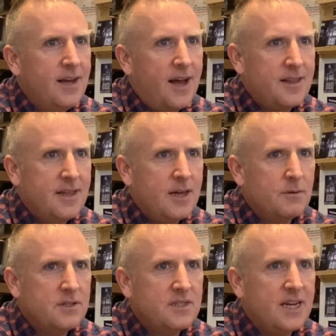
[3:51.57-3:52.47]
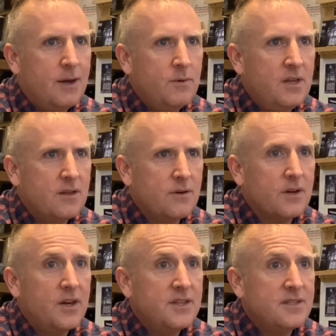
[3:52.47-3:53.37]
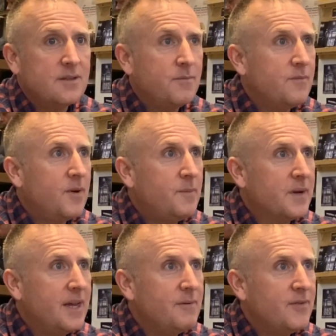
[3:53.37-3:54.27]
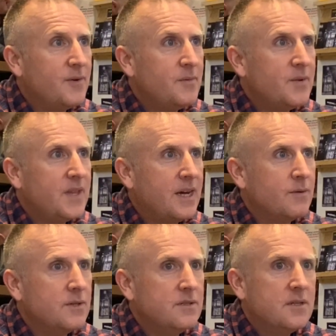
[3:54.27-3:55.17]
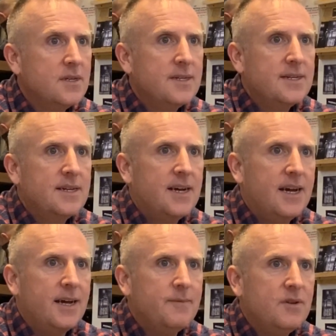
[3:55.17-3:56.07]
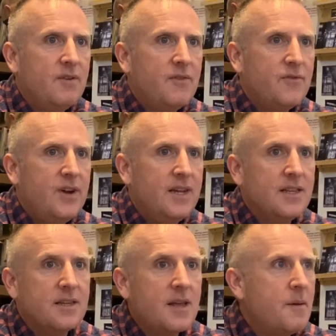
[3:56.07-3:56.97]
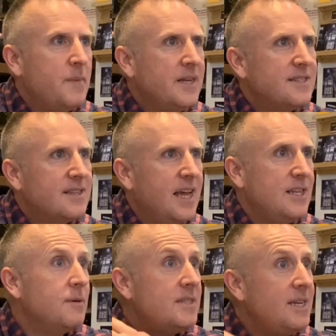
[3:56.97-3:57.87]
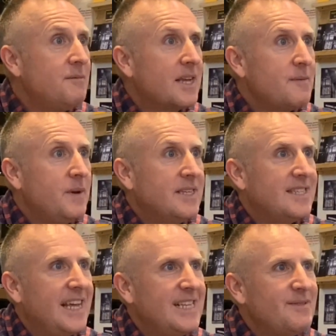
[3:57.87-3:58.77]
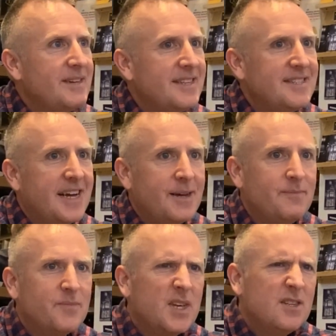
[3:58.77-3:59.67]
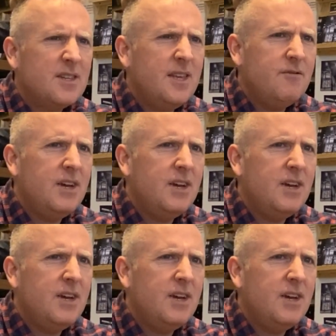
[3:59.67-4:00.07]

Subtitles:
I think that was the time when you thought, God, this is a proper game of football now. And you're refereeing a big stadium. It seemed like a big stadium at the time. So I think